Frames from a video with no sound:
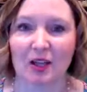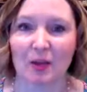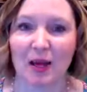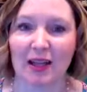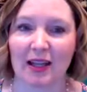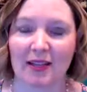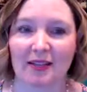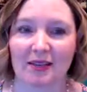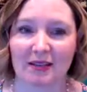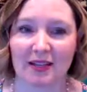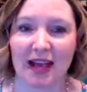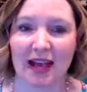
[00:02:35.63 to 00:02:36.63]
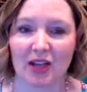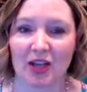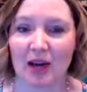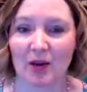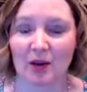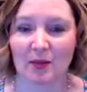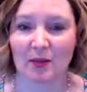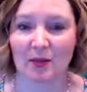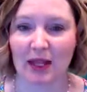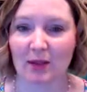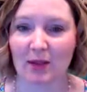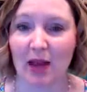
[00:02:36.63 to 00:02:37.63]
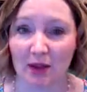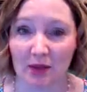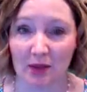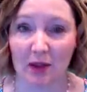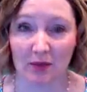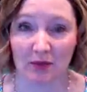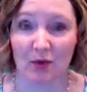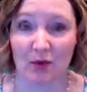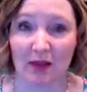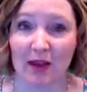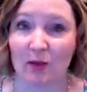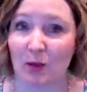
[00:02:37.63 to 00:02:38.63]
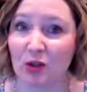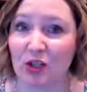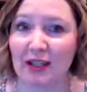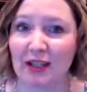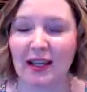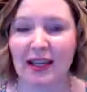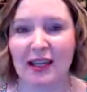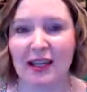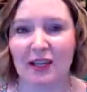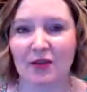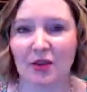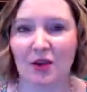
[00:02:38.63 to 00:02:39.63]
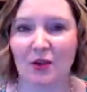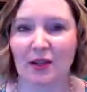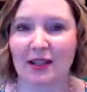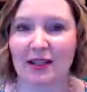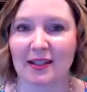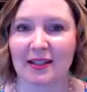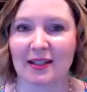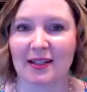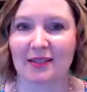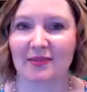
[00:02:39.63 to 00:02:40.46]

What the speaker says: you might lash out and blame other people for that emotion, even though it is